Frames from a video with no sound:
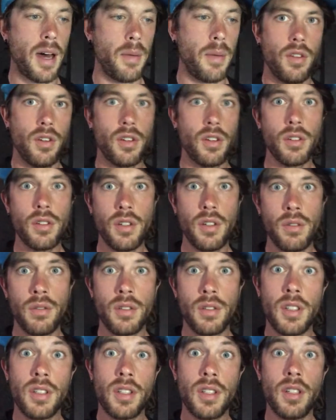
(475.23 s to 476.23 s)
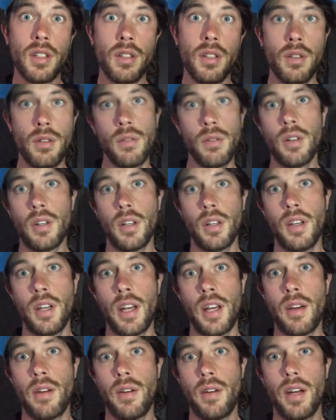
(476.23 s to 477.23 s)
The good news is that you can
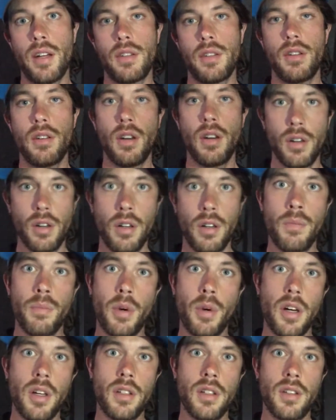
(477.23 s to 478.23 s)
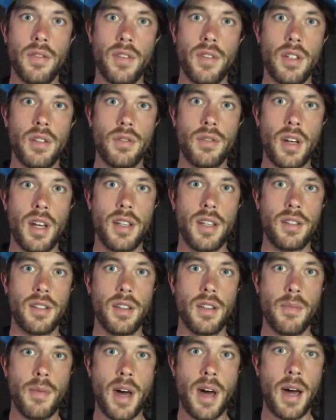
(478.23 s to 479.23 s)
now add your own points of interest
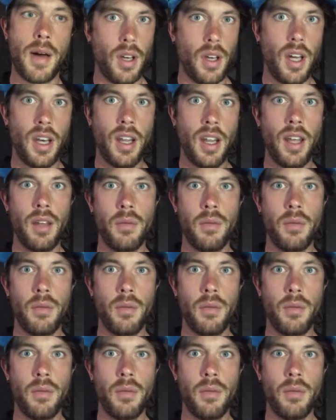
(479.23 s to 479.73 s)
to the map and help